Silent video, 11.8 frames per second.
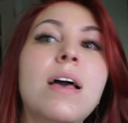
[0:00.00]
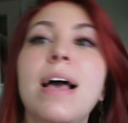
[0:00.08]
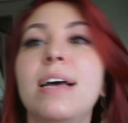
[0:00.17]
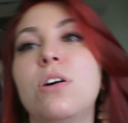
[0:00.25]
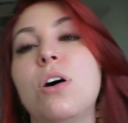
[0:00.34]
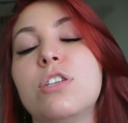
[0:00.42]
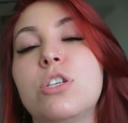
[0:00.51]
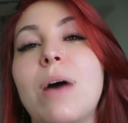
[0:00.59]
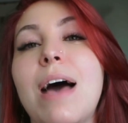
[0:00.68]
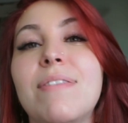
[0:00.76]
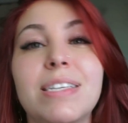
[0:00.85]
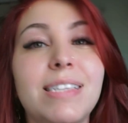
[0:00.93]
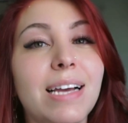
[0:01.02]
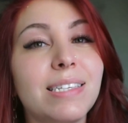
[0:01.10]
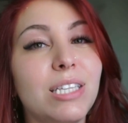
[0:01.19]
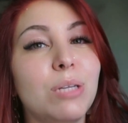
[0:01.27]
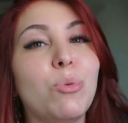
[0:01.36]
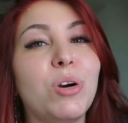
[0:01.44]
And also having sex
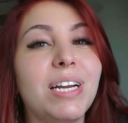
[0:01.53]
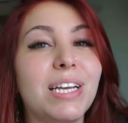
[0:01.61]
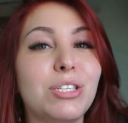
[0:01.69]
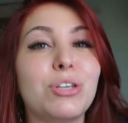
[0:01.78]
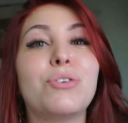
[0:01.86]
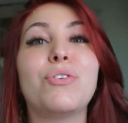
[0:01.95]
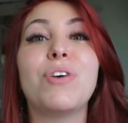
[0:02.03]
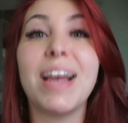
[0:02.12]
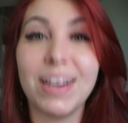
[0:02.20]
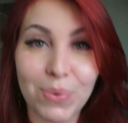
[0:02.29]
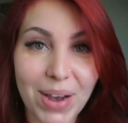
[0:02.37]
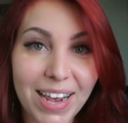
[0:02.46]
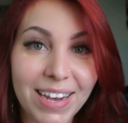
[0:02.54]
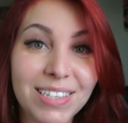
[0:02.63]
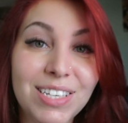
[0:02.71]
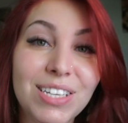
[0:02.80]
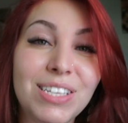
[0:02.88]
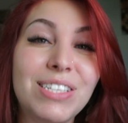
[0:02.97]
in the morning is a great way
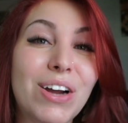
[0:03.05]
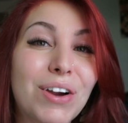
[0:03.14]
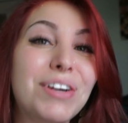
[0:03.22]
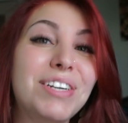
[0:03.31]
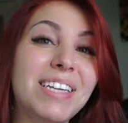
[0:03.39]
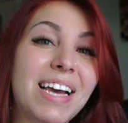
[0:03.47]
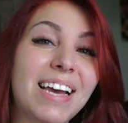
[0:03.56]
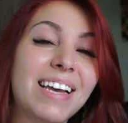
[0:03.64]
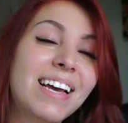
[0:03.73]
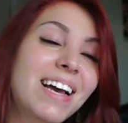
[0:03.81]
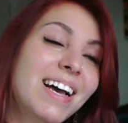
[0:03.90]
to start your day,